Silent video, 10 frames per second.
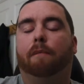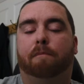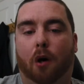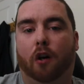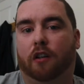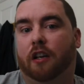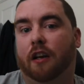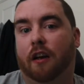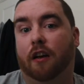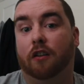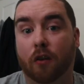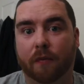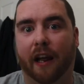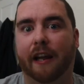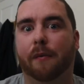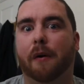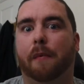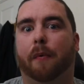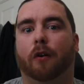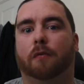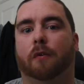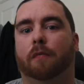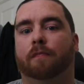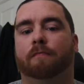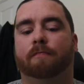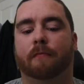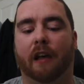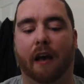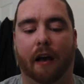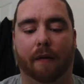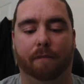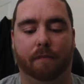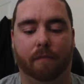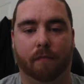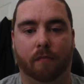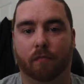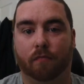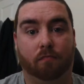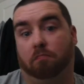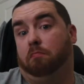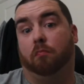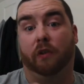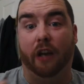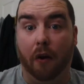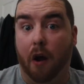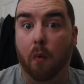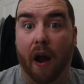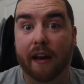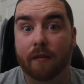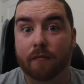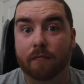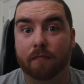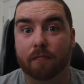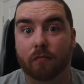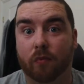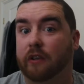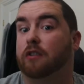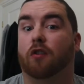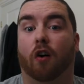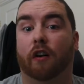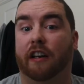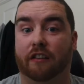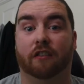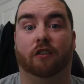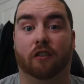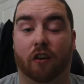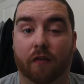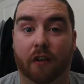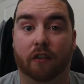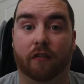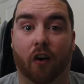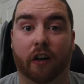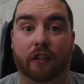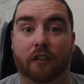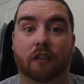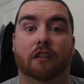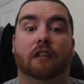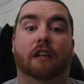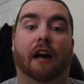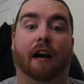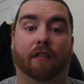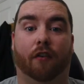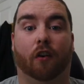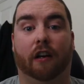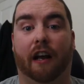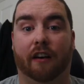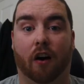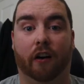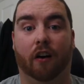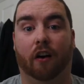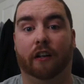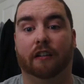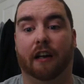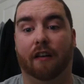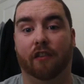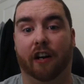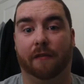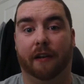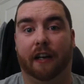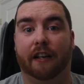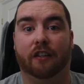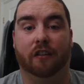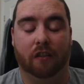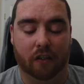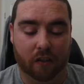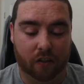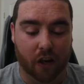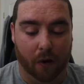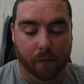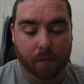but someday it will be possible. We don't know when. We just got to listen to the government's advice and follow their guidelines and recommendations. So,